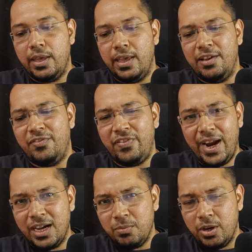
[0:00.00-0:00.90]
a
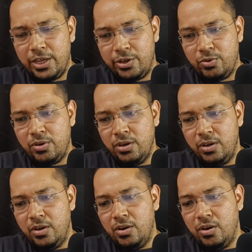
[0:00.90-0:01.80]
fat molecule,
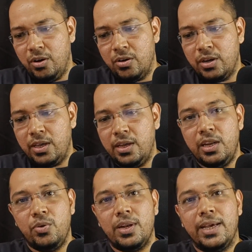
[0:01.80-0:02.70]
or a
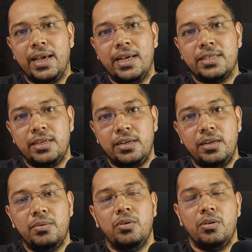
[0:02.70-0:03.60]
nucleic
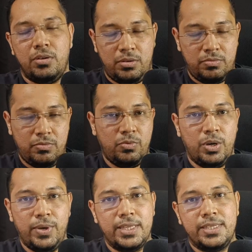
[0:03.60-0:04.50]
acid, or
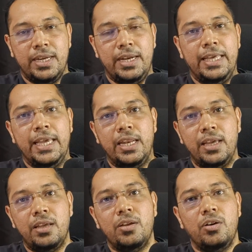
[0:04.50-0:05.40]
what we can say
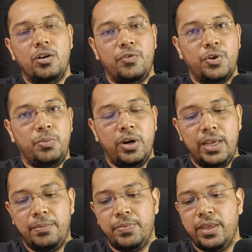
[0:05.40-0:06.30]
DNA of your
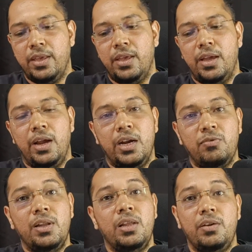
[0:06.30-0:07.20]
body, it
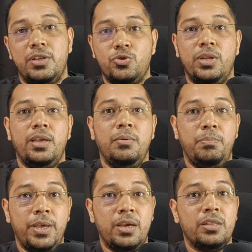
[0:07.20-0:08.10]
will eventually
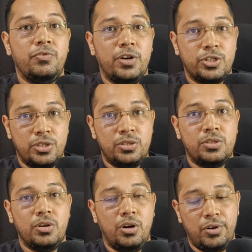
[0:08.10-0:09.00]
impair the
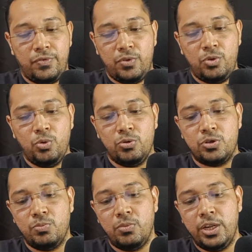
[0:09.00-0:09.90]
functions of
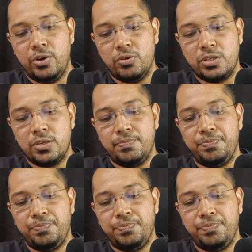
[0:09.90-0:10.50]
those molecules.